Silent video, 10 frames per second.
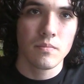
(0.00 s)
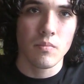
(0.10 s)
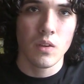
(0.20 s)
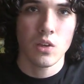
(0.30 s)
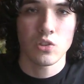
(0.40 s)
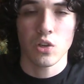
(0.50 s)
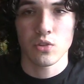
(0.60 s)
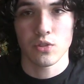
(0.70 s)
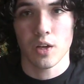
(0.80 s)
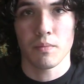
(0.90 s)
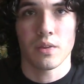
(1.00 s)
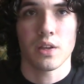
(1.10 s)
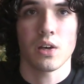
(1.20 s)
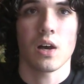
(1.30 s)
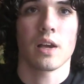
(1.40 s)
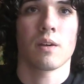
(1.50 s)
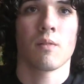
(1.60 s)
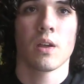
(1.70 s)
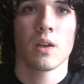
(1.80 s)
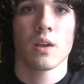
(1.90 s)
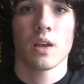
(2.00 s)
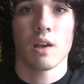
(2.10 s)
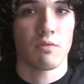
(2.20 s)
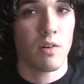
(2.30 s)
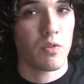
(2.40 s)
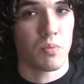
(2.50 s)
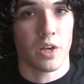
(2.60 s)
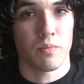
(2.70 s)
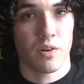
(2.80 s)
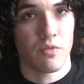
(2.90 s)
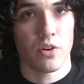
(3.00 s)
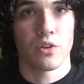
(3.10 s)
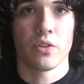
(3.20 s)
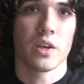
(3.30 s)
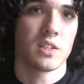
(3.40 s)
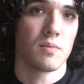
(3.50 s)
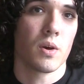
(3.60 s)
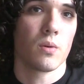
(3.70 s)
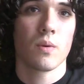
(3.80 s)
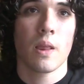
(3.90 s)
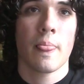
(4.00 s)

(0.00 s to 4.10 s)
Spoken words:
And there's also some that I have never played, but I've heard good things about.